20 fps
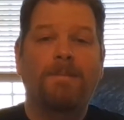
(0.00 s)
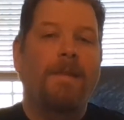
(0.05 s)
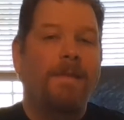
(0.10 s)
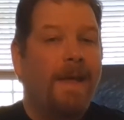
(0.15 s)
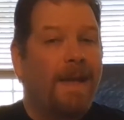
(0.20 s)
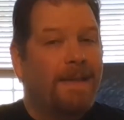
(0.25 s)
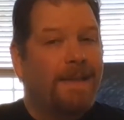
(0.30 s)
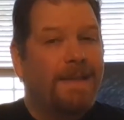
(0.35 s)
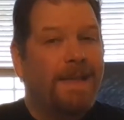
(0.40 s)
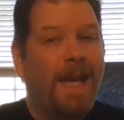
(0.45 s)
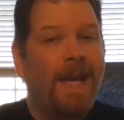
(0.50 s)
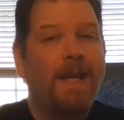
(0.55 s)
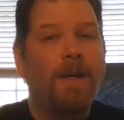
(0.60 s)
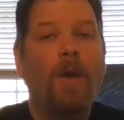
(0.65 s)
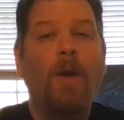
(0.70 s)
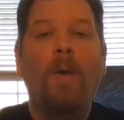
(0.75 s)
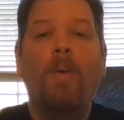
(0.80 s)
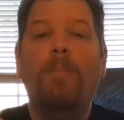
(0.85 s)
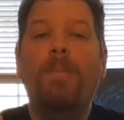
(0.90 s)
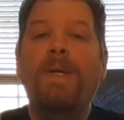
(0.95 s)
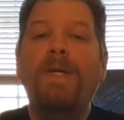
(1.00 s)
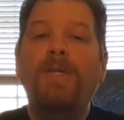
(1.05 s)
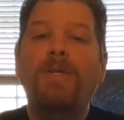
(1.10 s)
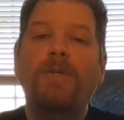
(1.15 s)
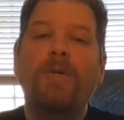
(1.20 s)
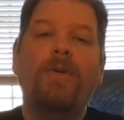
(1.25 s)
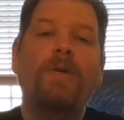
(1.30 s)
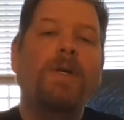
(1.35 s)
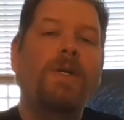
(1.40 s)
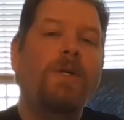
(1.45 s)
That said, be
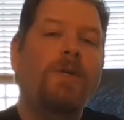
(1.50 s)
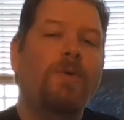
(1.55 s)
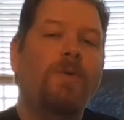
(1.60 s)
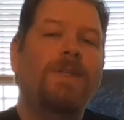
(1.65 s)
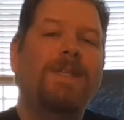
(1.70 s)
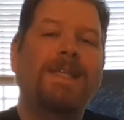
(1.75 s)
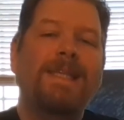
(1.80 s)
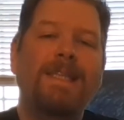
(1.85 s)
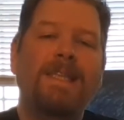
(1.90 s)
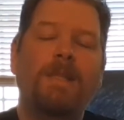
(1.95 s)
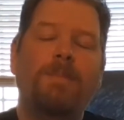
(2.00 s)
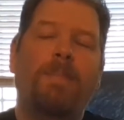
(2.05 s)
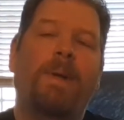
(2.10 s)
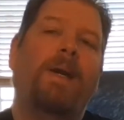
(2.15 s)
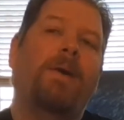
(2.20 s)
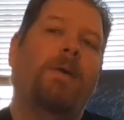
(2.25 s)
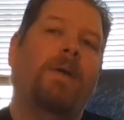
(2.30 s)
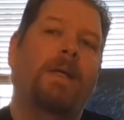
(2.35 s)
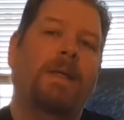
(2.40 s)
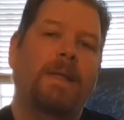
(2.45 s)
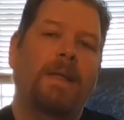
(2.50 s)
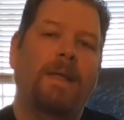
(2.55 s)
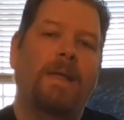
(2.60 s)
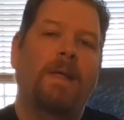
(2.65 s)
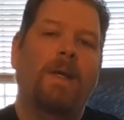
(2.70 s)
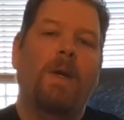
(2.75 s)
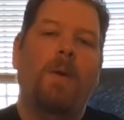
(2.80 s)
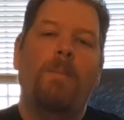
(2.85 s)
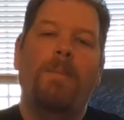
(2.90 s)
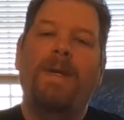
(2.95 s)
sure to use this sparingly
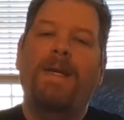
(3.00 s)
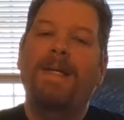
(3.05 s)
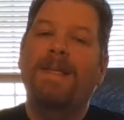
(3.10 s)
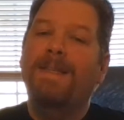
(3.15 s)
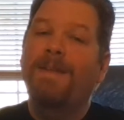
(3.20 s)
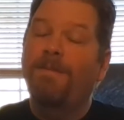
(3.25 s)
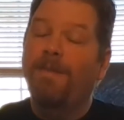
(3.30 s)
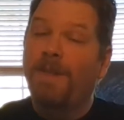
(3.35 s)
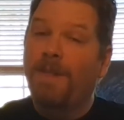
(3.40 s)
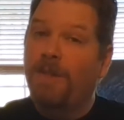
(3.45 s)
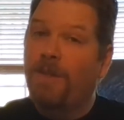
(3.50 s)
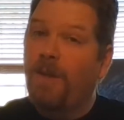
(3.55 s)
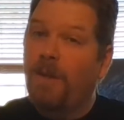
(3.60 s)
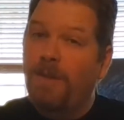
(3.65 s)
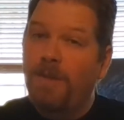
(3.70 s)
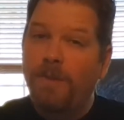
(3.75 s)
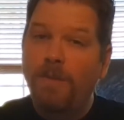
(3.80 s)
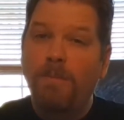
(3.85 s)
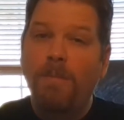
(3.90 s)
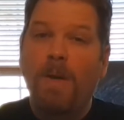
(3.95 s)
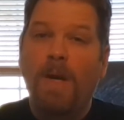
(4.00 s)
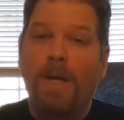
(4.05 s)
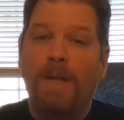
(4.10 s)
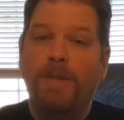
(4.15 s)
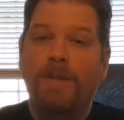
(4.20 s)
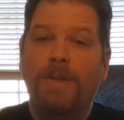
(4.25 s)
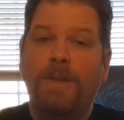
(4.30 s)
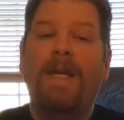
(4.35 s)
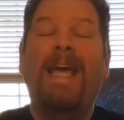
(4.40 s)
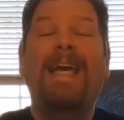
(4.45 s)
because if it's done too
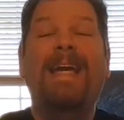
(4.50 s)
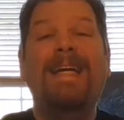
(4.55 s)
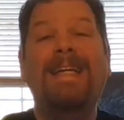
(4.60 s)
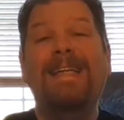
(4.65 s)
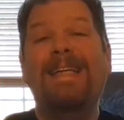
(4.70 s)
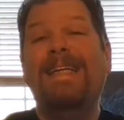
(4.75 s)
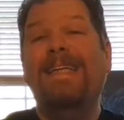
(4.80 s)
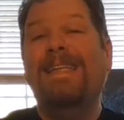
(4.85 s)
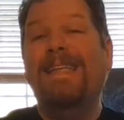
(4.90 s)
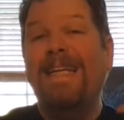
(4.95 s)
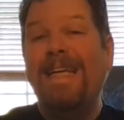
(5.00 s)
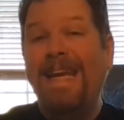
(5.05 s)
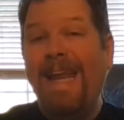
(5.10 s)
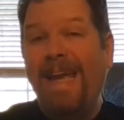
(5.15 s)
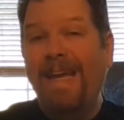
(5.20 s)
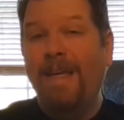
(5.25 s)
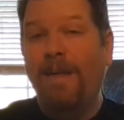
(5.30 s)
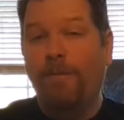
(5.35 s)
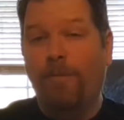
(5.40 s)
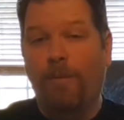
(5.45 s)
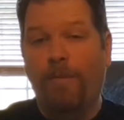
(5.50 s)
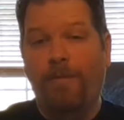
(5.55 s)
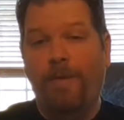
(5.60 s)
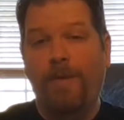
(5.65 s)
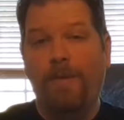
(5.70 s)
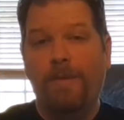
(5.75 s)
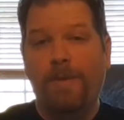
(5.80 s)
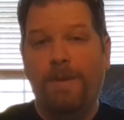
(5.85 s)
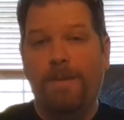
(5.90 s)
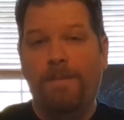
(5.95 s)
much, it can lead to negative
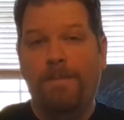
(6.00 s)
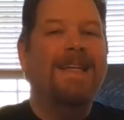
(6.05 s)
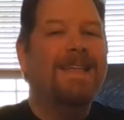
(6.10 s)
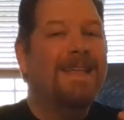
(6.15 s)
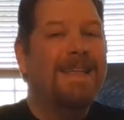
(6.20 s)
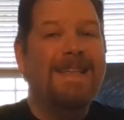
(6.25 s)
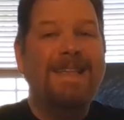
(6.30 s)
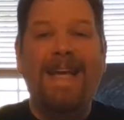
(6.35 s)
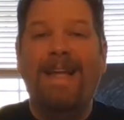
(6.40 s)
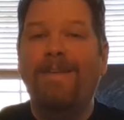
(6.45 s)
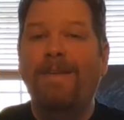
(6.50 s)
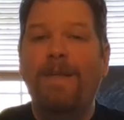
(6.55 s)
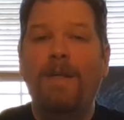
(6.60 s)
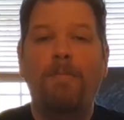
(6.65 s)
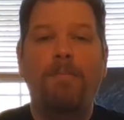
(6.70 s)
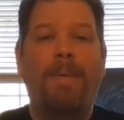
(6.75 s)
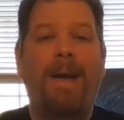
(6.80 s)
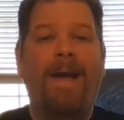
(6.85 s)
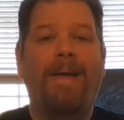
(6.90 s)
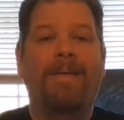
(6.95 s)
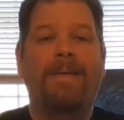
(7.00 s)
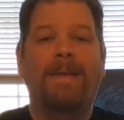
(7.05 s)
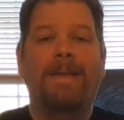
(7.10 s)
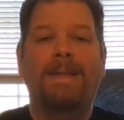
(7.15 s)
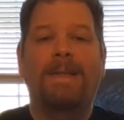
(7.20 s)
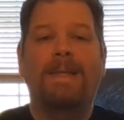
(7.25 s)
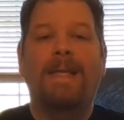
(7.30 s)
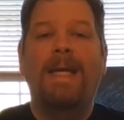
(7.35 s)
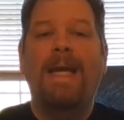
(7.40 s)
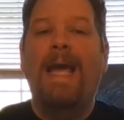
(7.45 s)
reviews. It's a delicate
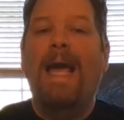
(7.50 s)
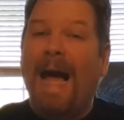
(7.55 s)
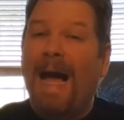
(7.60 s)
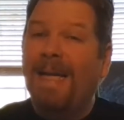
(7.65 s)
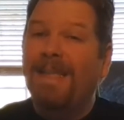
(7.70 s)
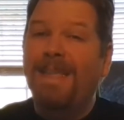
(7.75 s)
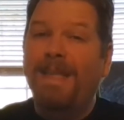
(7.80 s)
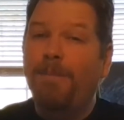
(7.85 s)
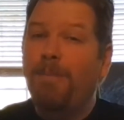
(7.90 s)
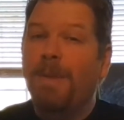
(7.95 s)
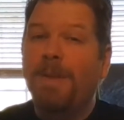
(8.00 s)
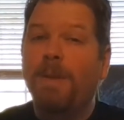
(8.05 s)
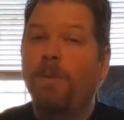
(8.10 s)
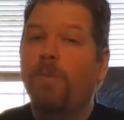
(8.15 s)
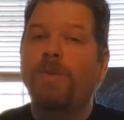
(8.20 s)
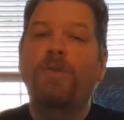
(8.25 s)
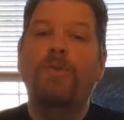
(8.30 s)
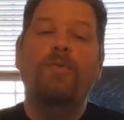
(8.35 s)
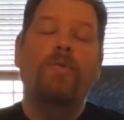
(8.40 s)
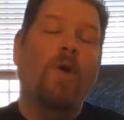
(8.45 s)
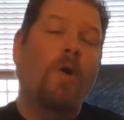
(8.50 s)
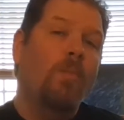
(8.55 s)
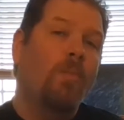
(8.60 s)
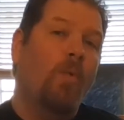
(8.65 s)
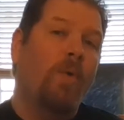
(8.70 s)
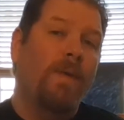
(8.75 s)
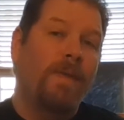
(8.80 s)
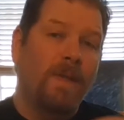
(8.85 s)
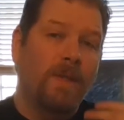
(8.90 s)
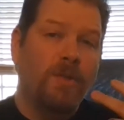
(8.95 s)
balance. I typically will do no
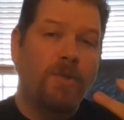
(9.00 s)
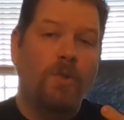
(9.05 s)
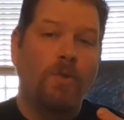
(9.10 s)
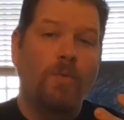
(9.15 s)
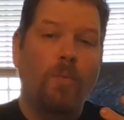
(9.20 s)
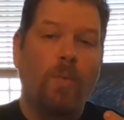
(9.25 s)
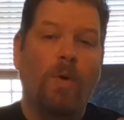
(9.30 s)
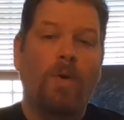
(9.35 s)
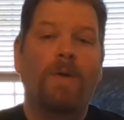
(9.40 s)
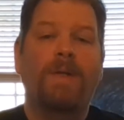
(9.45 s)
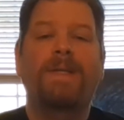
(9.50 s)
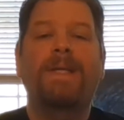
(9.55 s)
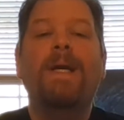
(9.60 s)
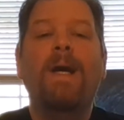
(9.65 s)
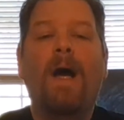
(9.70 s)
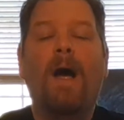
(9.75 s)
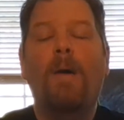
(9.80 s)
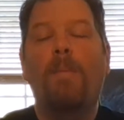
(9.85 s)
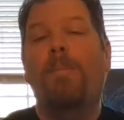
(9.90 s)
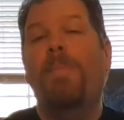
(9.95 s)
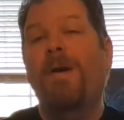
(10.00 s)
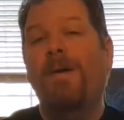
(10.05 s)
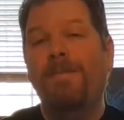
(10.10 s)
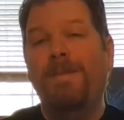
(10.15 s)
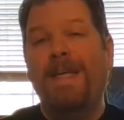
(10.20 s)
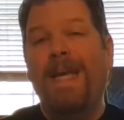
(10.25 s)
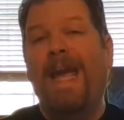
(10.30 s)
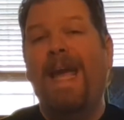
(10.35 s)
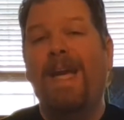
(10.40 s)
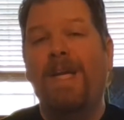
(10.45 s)
more than two words above
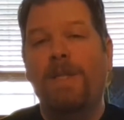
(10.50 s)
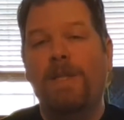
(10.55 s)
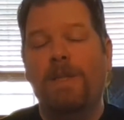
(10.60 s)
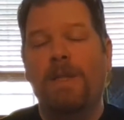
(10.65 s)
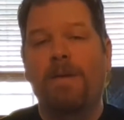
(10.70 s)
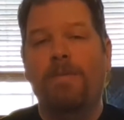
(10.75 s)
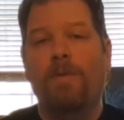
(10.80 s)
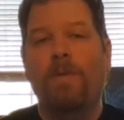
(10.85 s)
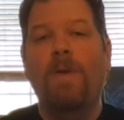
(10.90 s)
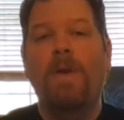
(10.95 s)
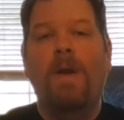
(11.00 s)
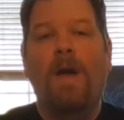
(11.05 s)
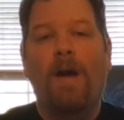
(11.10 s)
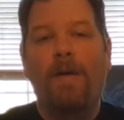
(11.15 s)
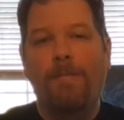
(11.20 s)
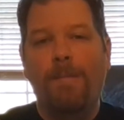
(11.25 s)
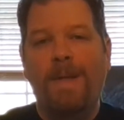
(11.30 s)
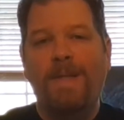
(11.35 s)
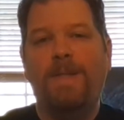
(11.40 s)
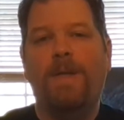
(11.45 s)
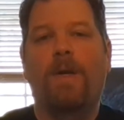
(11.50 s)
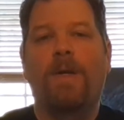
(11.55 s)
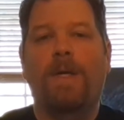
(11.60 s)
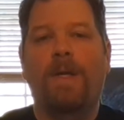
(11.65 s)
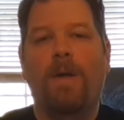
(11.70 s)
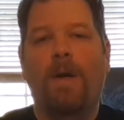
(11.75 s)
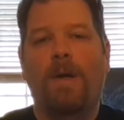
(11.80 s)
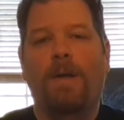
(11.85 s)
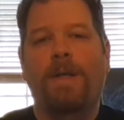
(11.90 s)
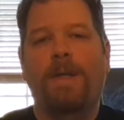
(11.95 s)
the age level of my target
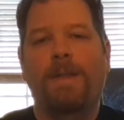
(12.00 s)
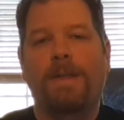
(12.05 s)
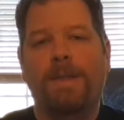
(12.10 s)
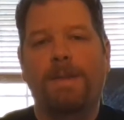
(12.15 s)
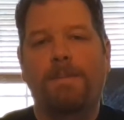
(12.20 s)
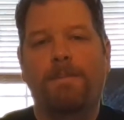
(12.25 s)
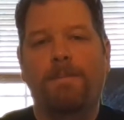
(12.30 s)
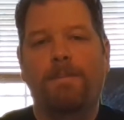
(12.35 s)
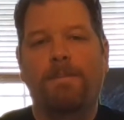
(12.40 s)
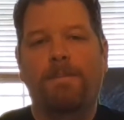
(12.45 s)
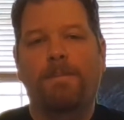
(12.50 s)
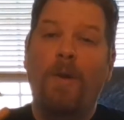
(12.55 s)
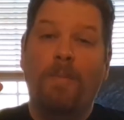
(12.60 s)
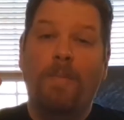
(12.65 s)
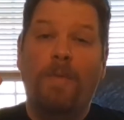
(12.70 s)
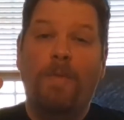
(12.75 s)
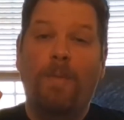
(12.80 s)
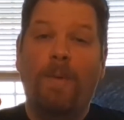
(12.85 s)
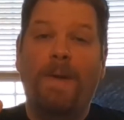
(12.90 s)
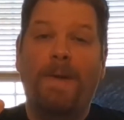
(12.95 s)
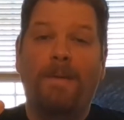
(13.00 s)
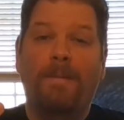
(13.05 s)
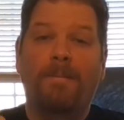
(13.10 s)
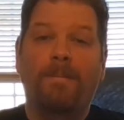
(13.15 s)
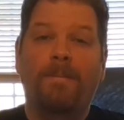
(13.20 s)
audience. Number three,